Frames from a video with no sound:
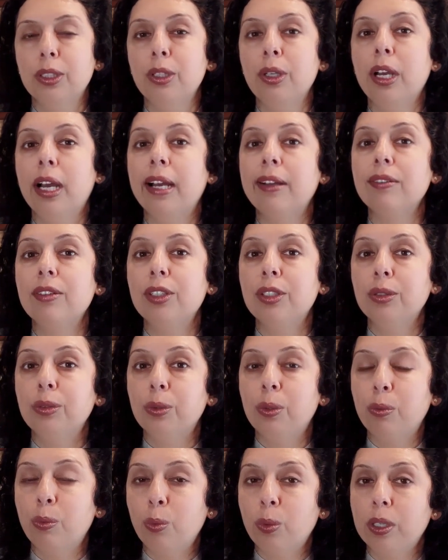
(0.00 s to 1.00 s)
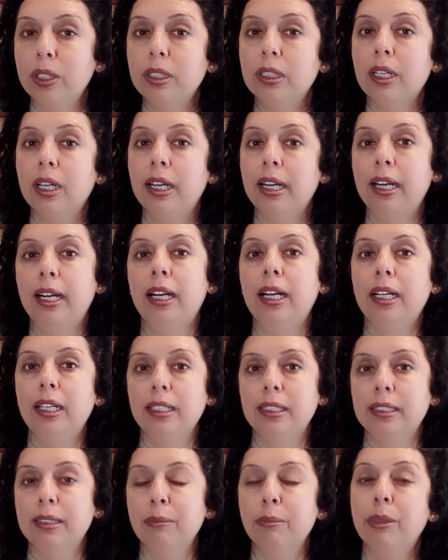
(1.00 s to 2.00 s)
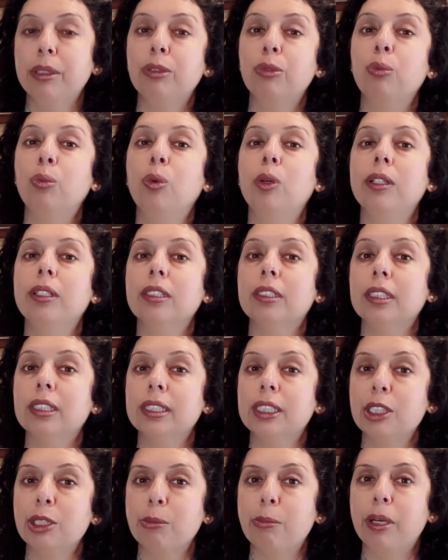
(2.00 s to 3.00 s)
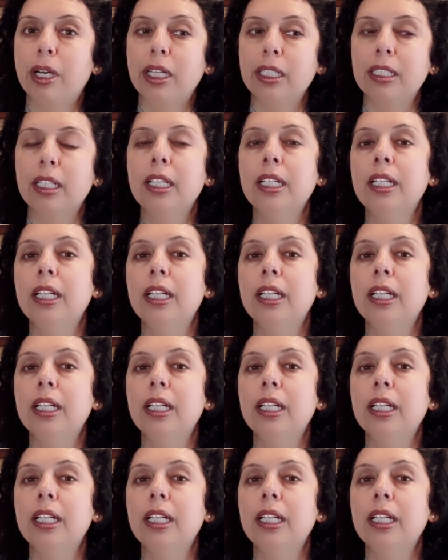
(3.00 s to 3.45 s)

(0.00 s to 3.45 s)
You have to work hard, but work smart.